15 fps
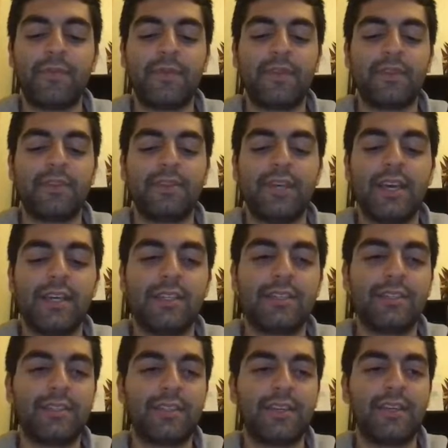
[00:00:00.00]

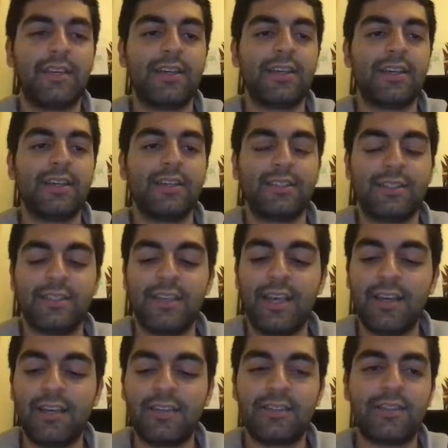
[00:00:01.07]
6,
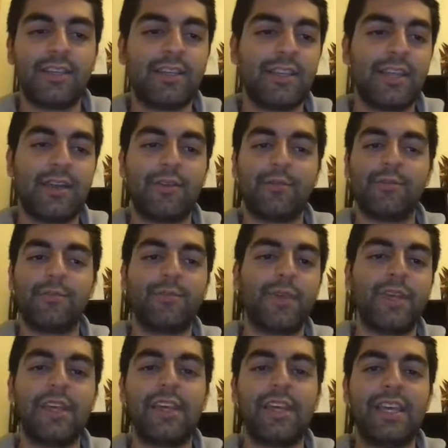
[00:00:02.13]
6, that'll
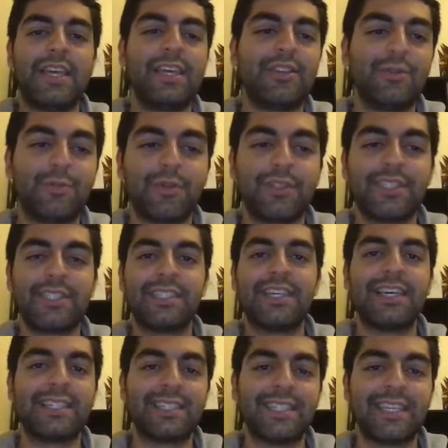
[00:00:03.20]
each put
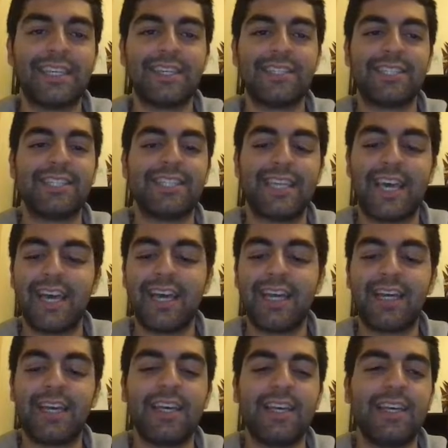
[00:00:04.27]
6 in a
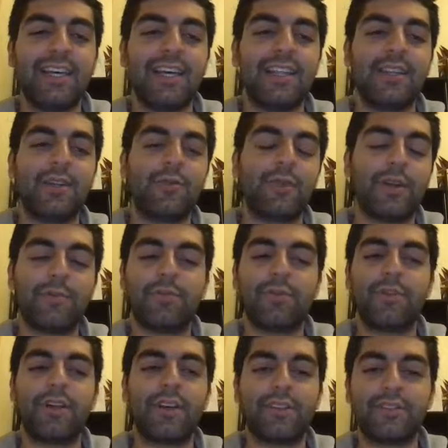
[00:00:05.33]
stack, and then write
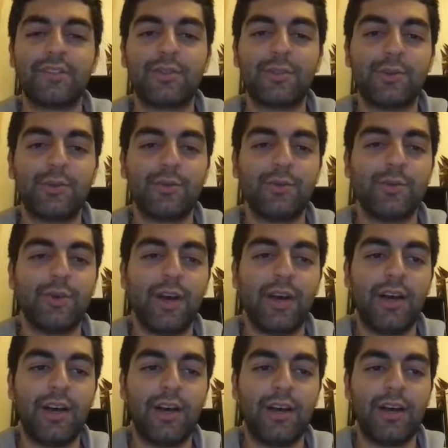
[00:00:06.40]
plus to
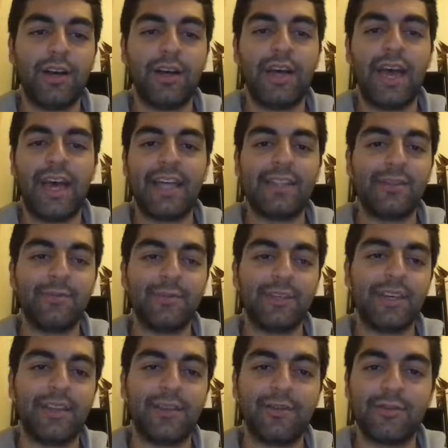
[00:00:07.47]
add them
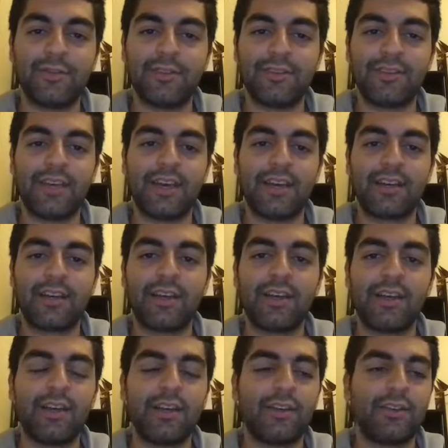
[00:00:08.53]
together in the stack.
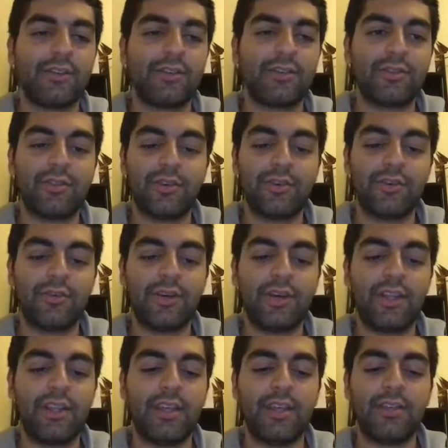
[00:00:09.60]
So,
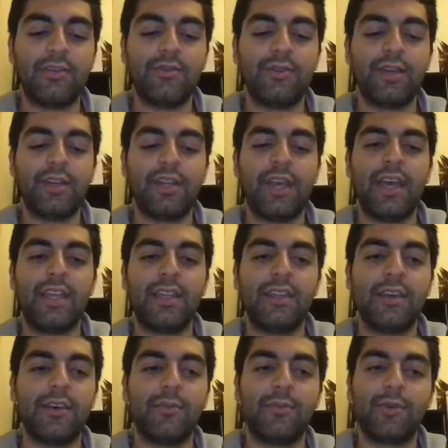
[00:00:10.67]
and then you can end
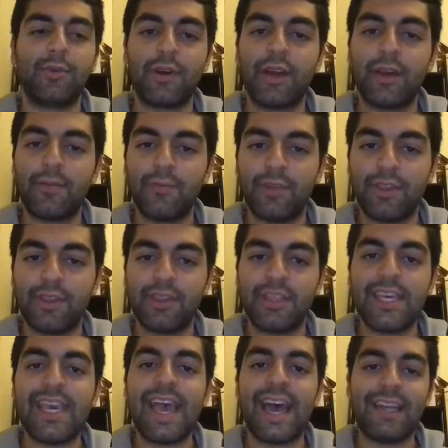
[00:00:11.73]
a program with
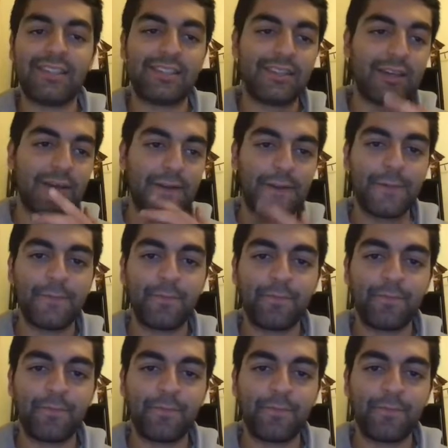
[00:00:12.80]
the @ sign.